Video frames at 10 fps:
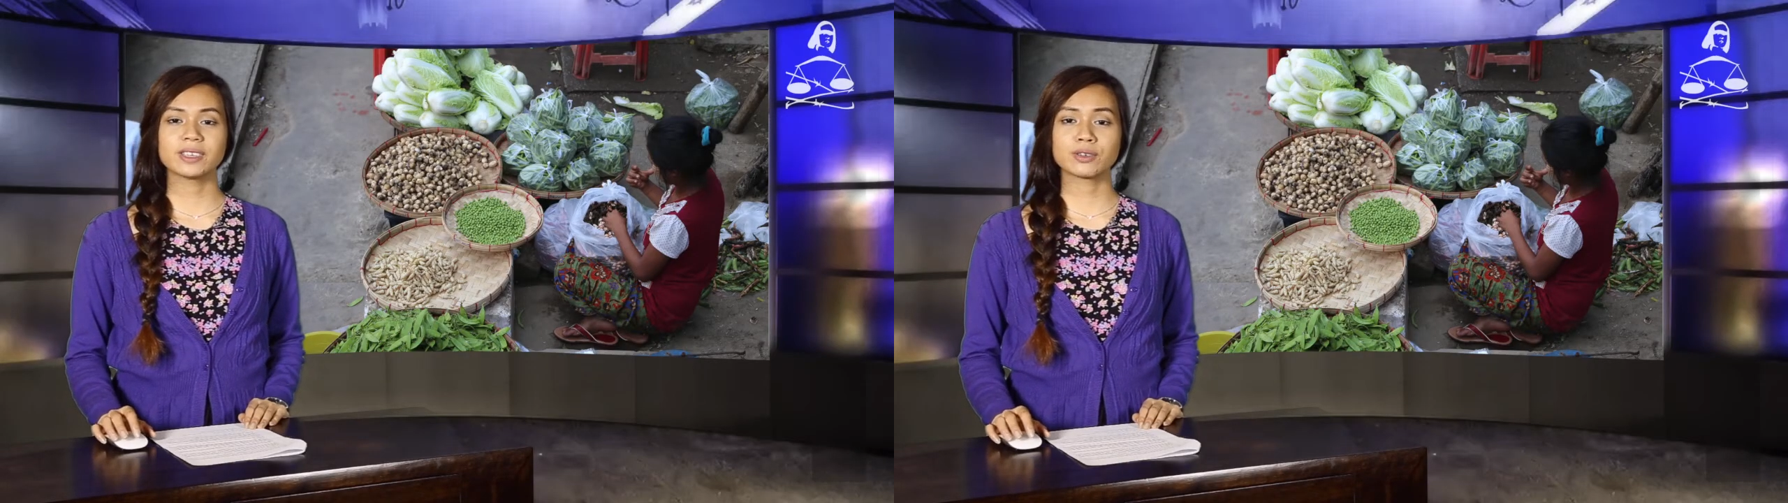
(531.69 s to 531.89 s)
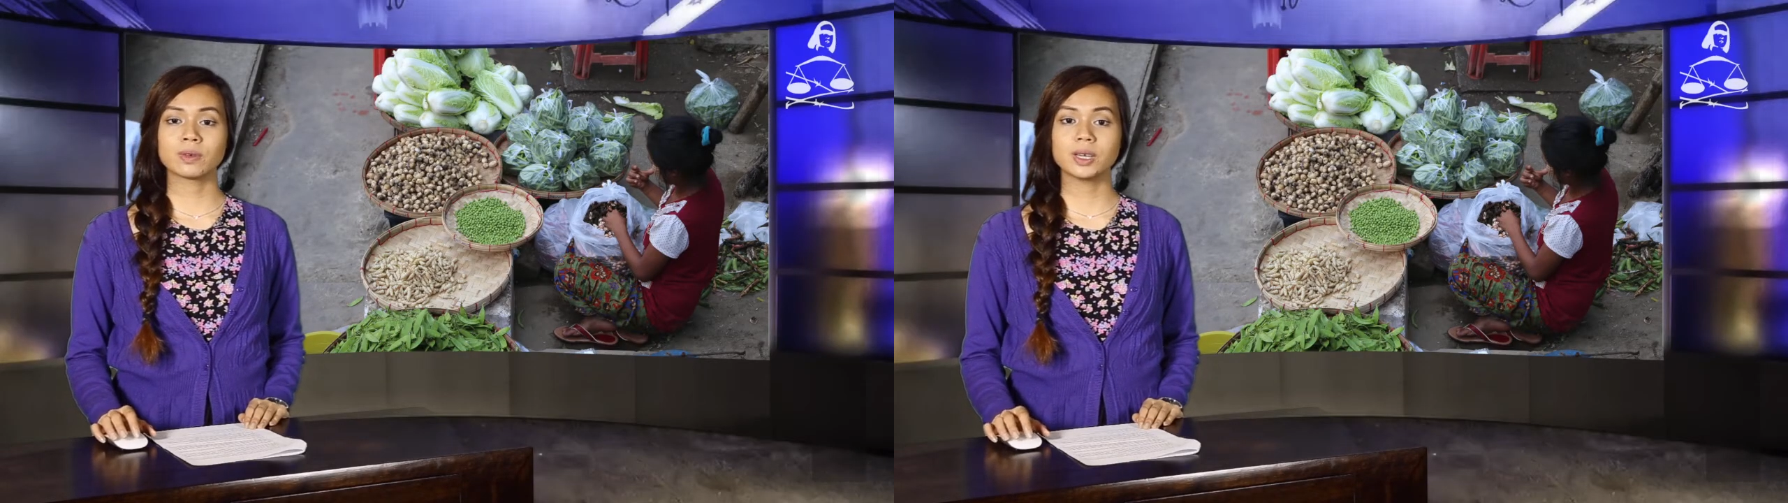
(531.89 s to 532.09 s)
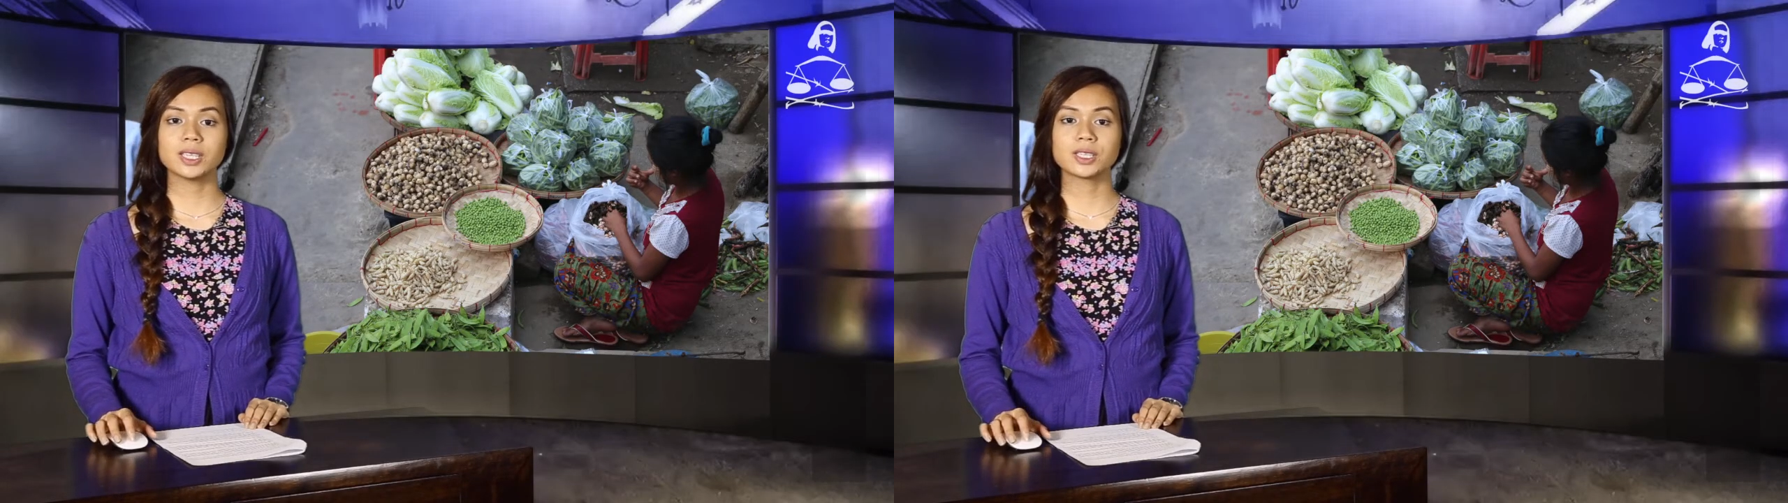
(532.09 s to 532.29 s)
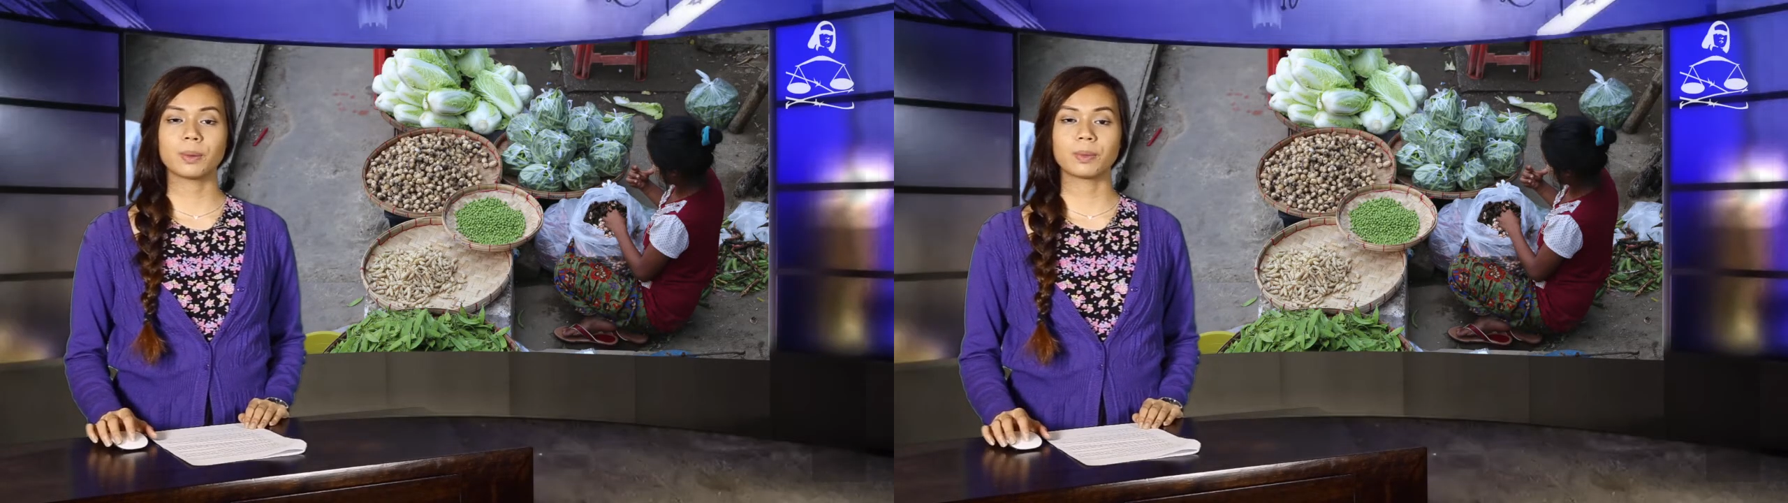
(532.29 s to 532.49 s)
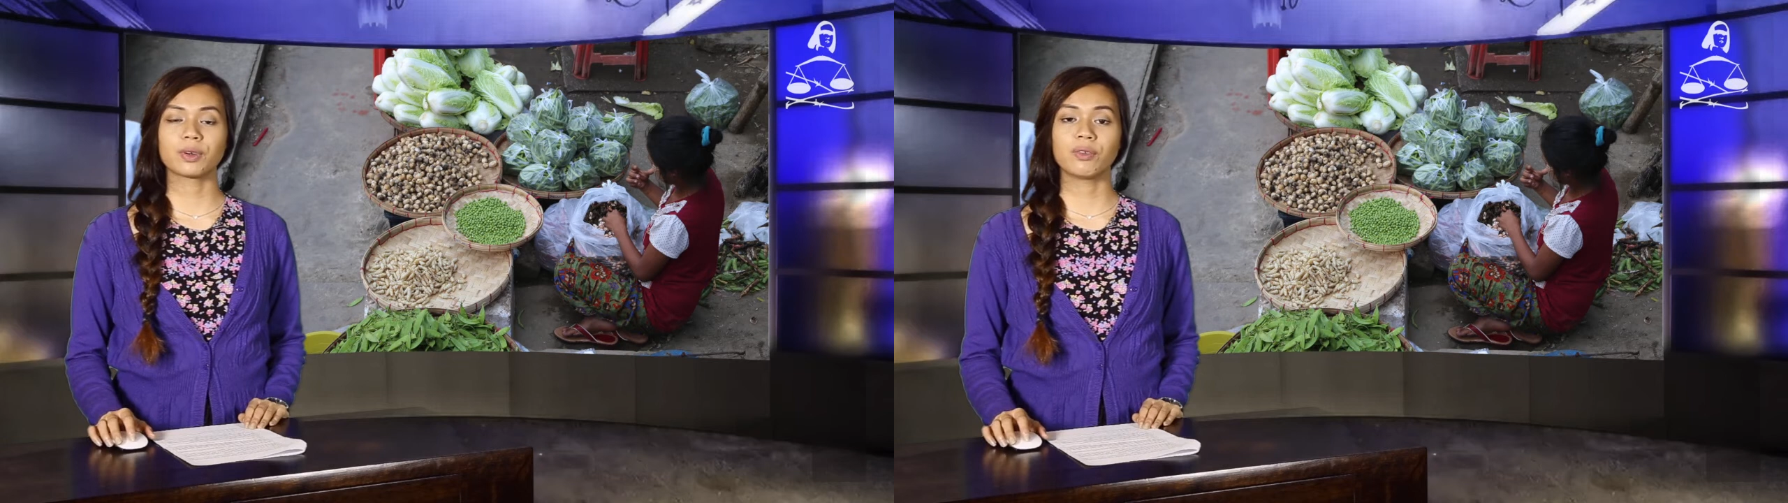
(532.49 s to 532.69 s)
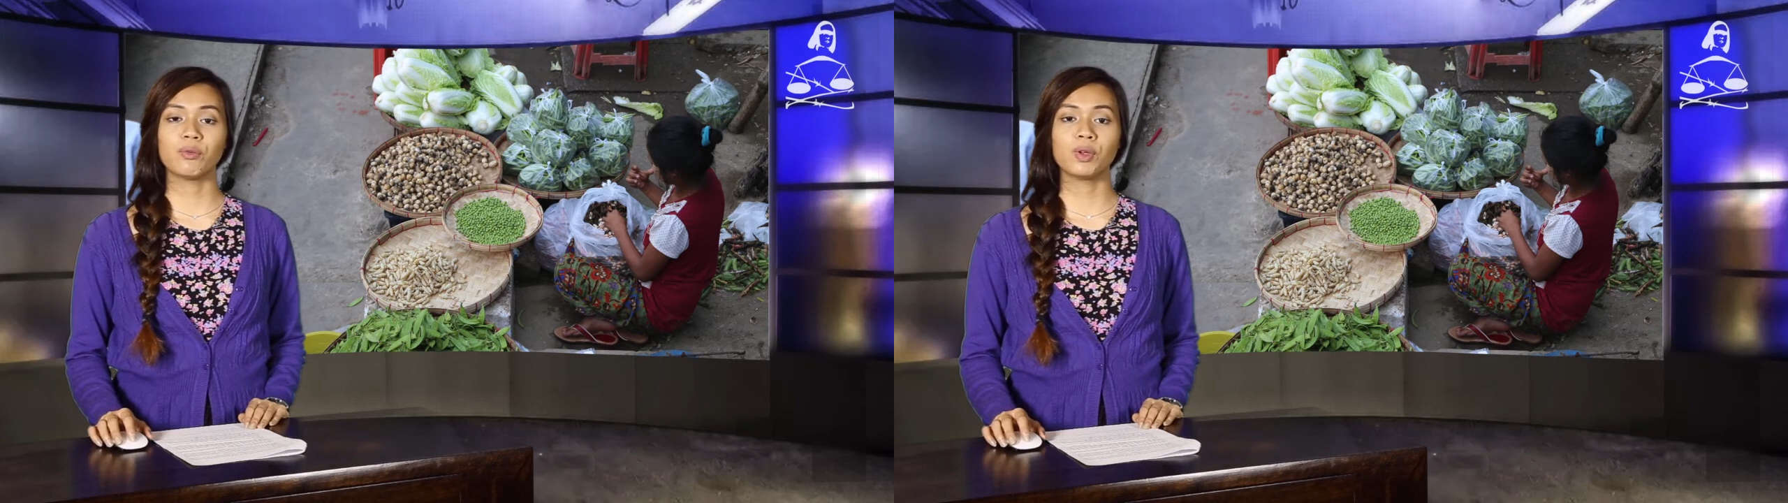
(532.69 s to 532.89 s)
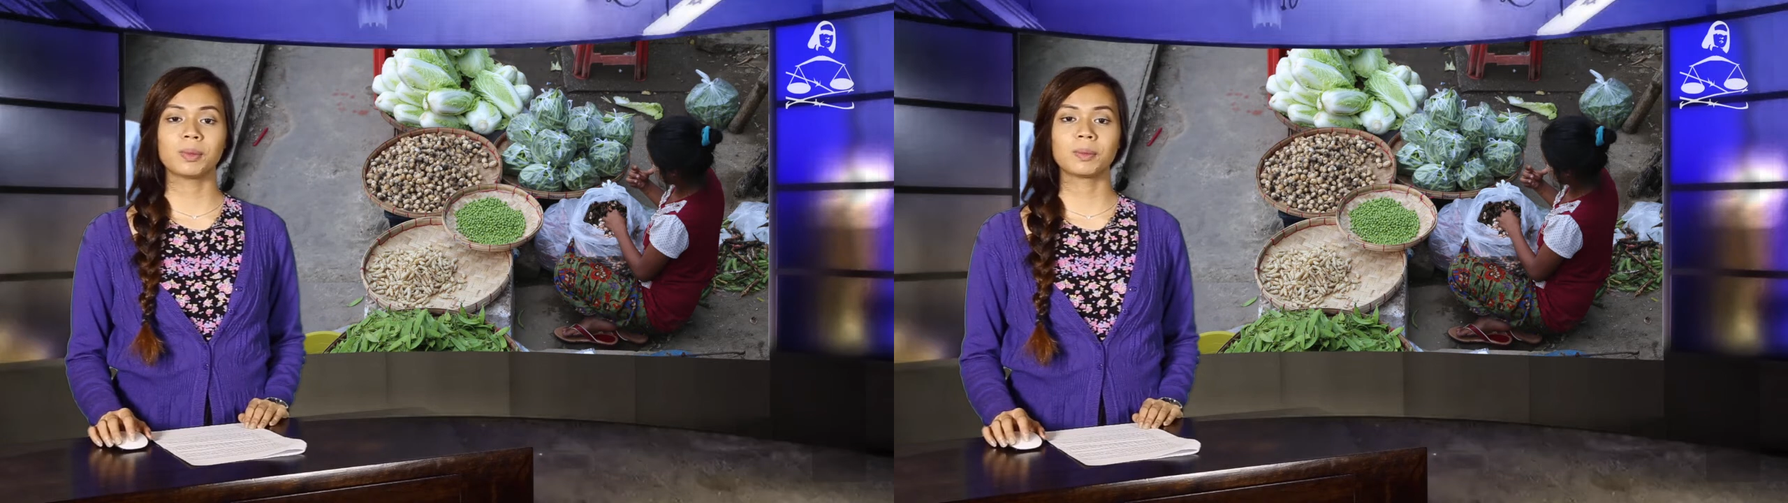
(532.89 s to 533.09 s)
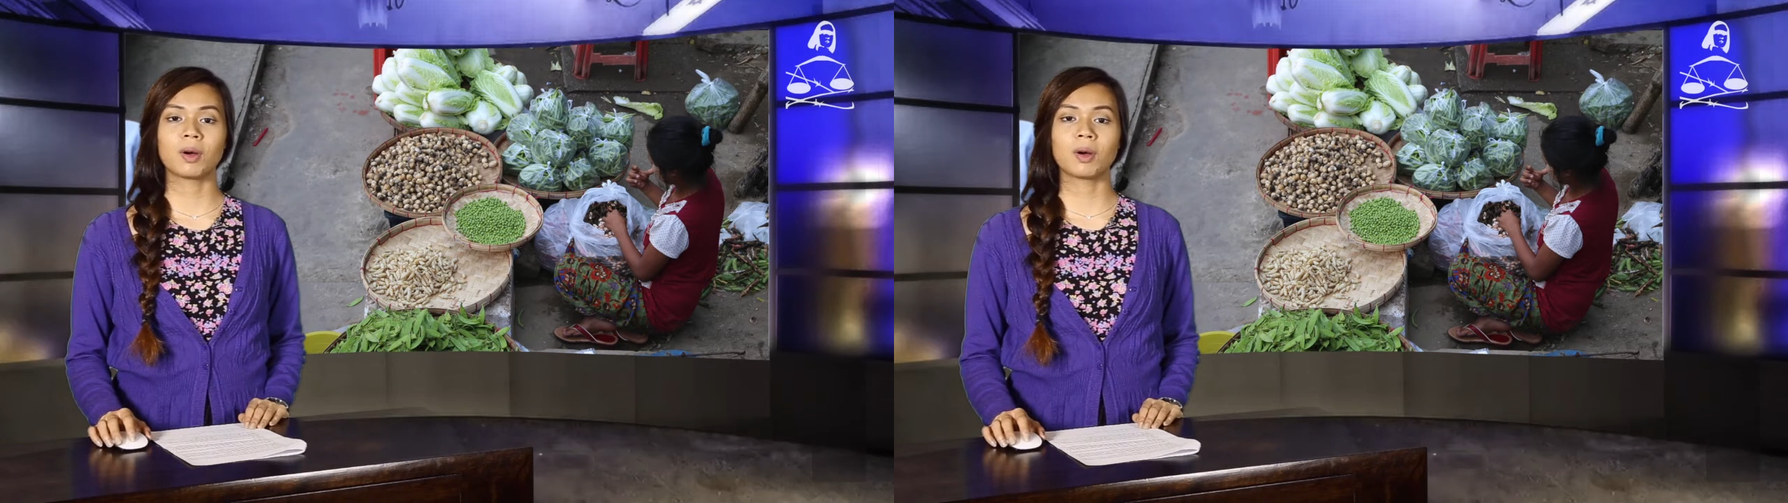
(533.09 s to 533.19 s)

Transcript: increased number of women